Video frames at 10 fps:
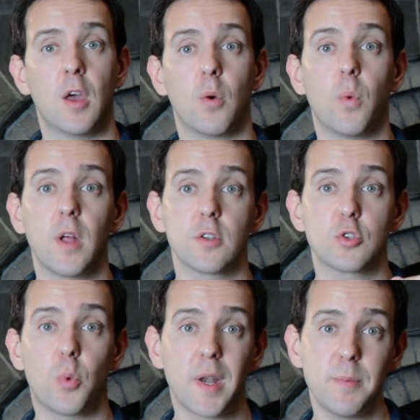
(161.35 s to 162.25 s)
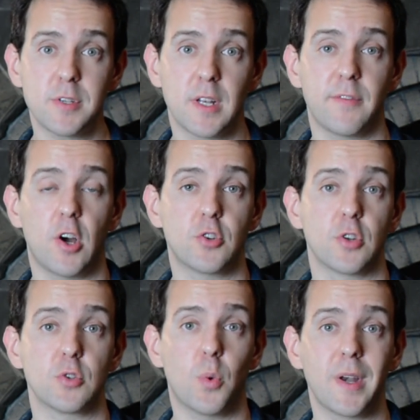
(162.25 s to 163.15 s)
Well, 20% of
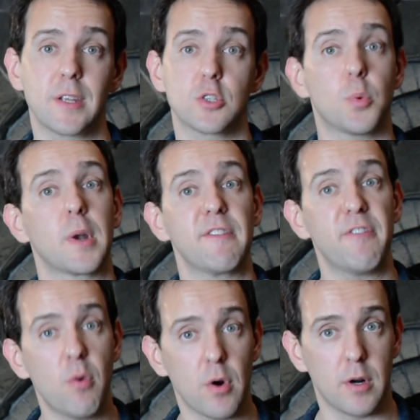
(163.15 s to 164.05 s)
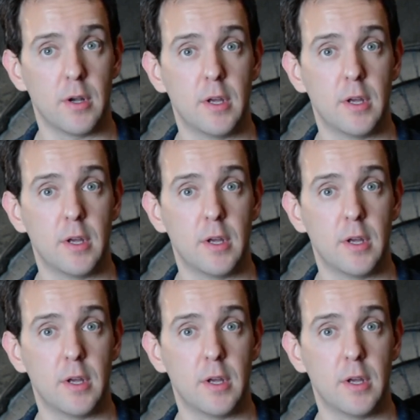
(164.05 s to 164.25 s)
120 is 24,